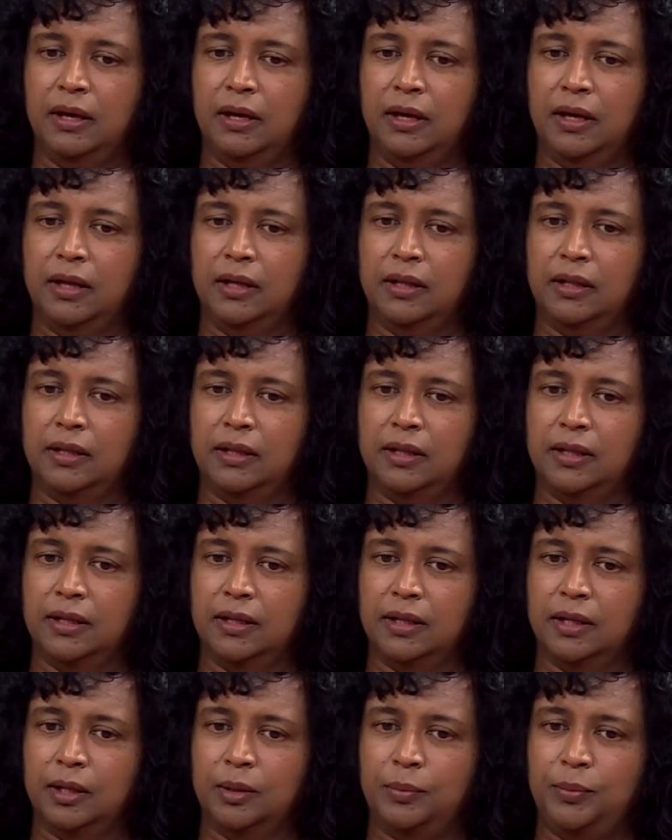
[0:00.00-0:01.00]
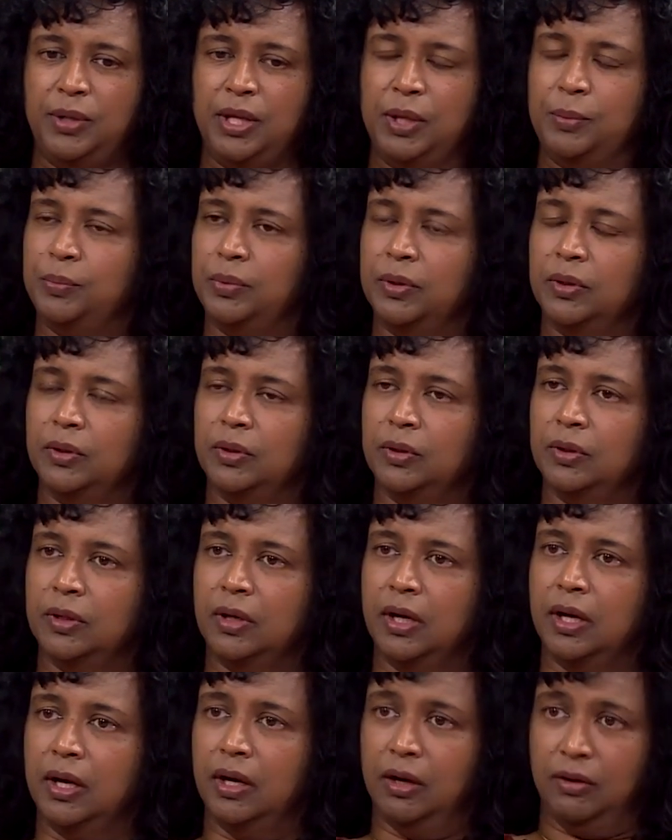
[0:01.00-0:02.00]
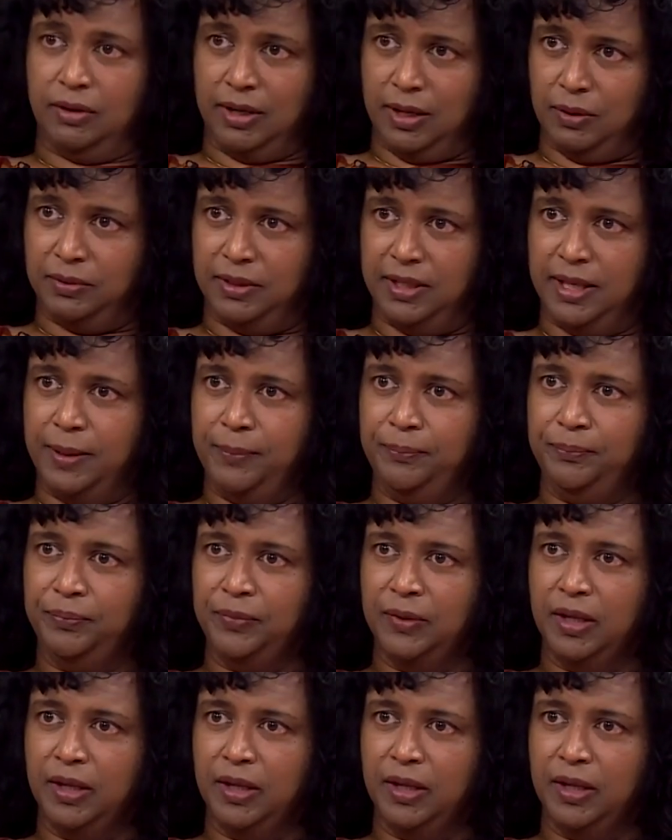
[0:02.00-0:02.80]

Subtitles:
the people around them,